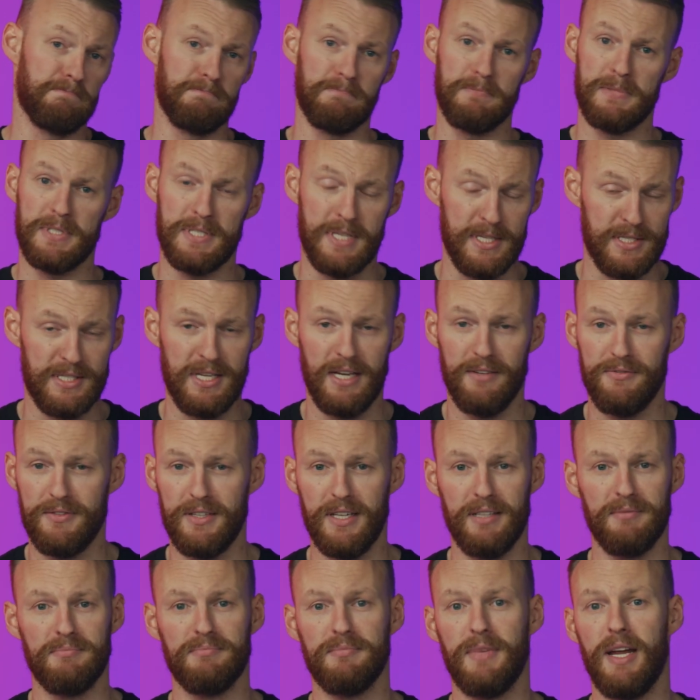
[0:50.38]
It's the stuff
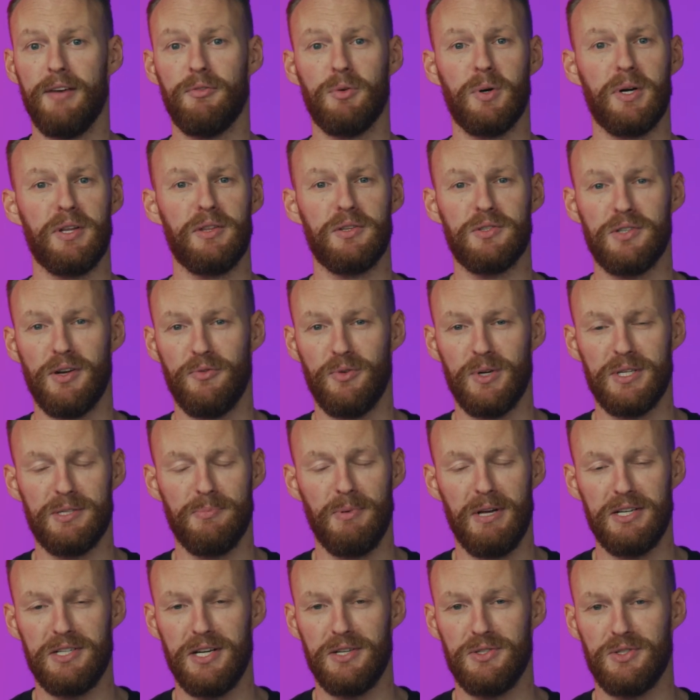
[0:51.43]
that everyone in the software
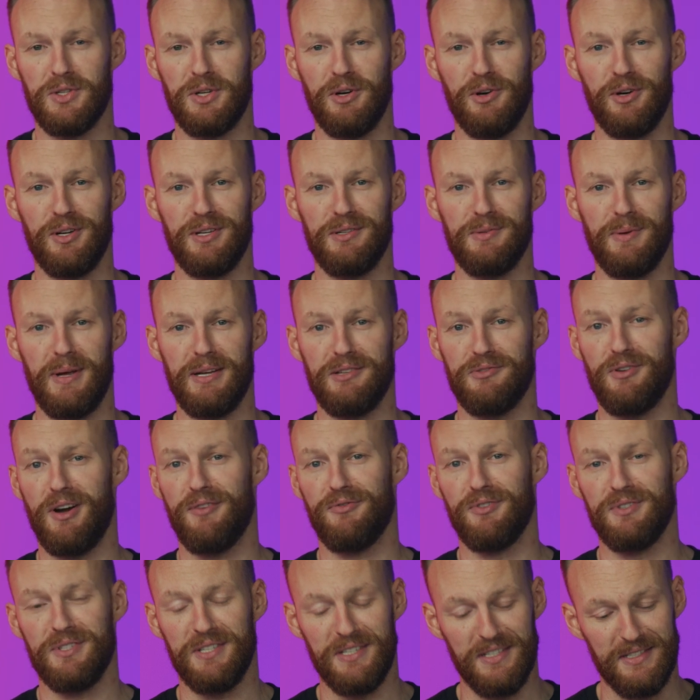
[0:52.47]
supply chain security space
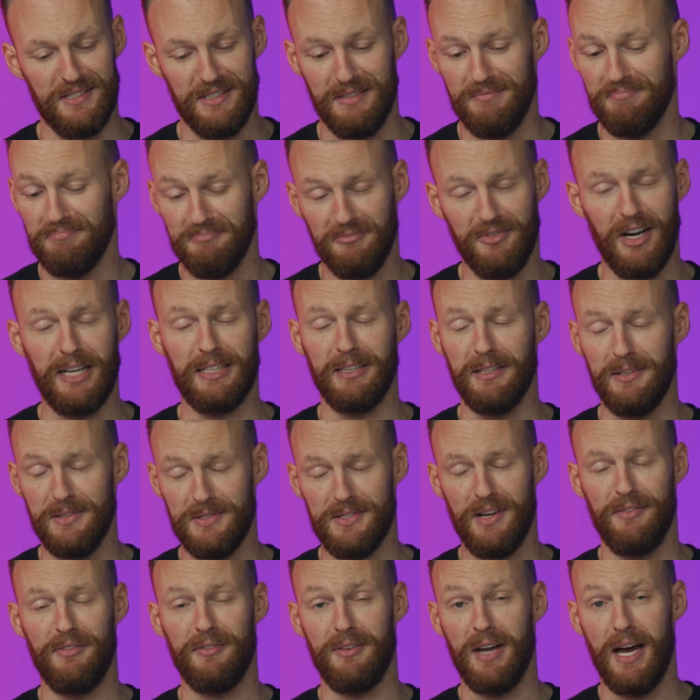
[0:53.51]
references, and frankly, the
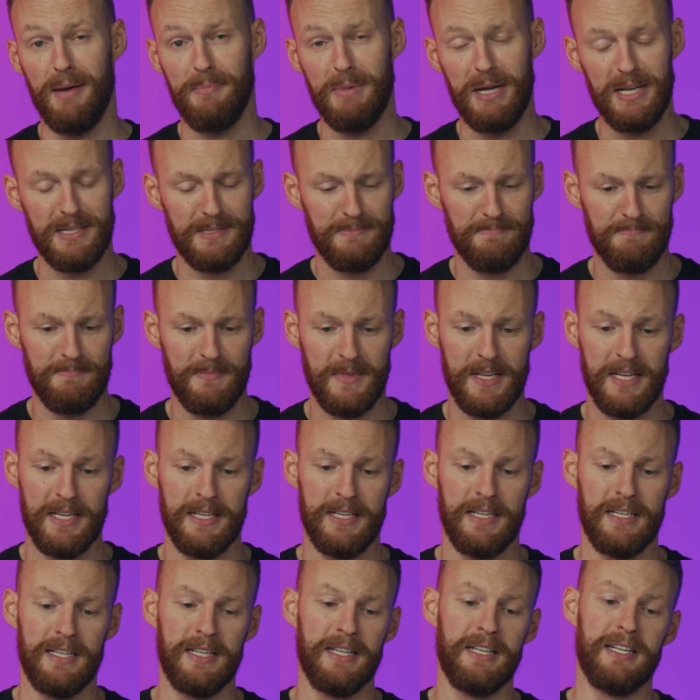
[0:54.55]
stuff of nightmares.
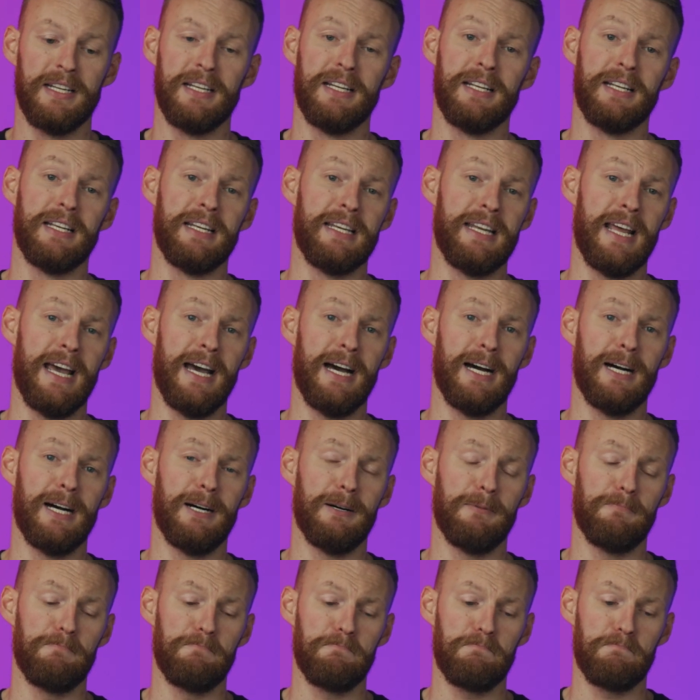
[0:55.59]

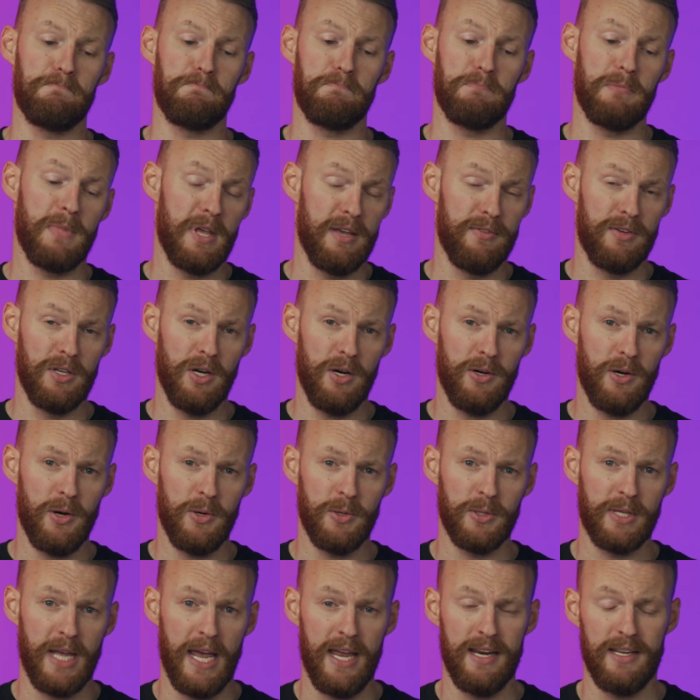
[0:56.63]
Now, if you don't know who
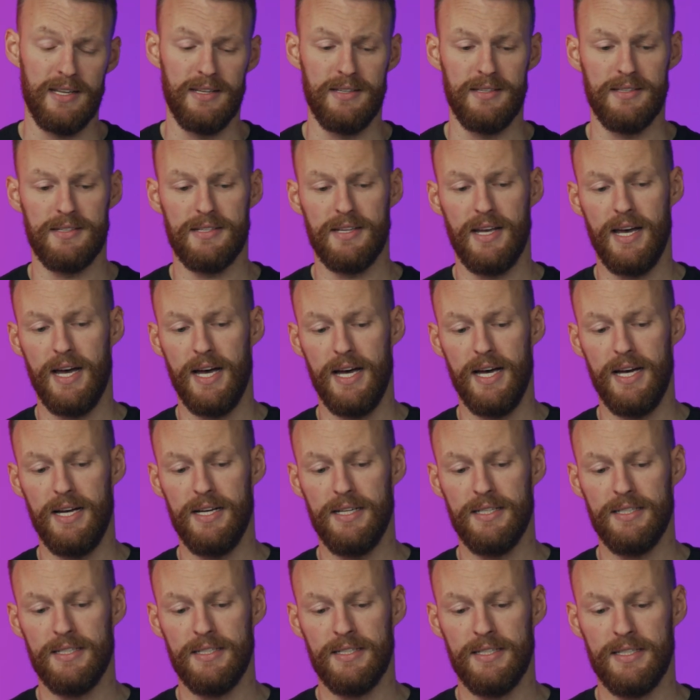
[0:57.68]
Ken is,
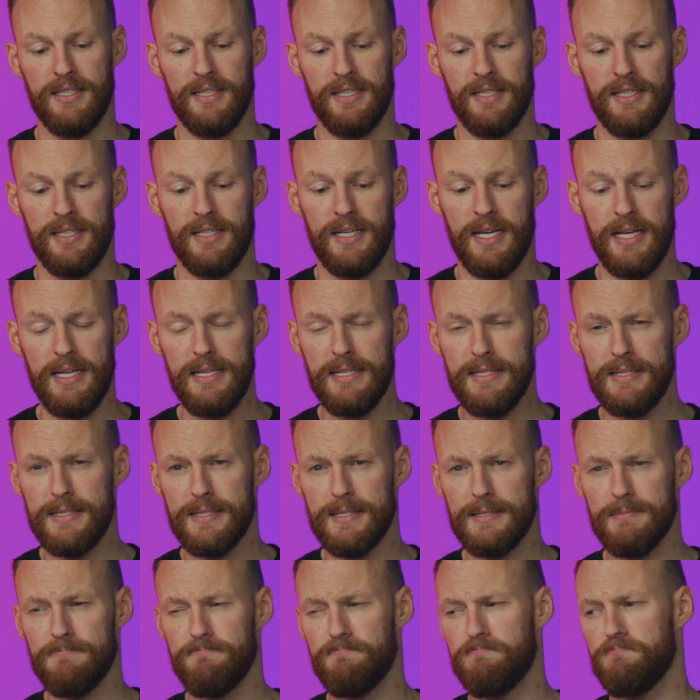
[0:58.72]

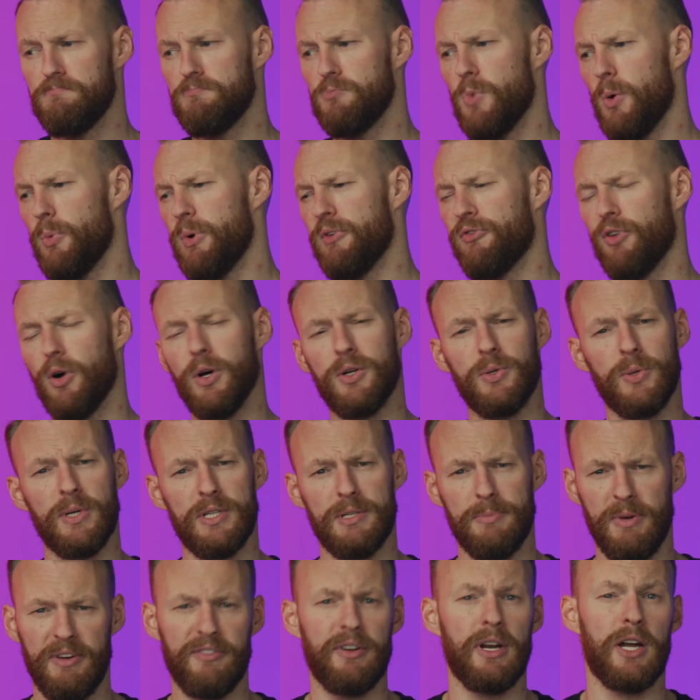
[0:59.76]
he's what we refer to as a
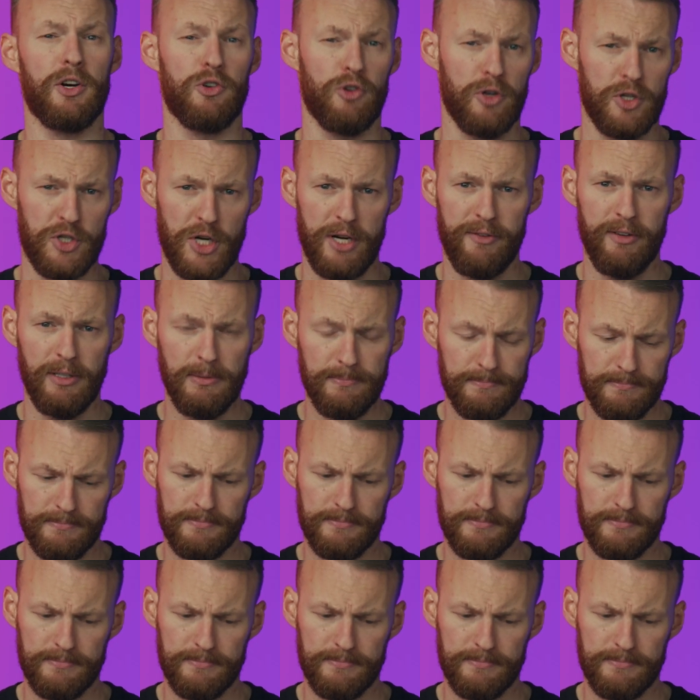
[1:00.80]
bit of an underachiever.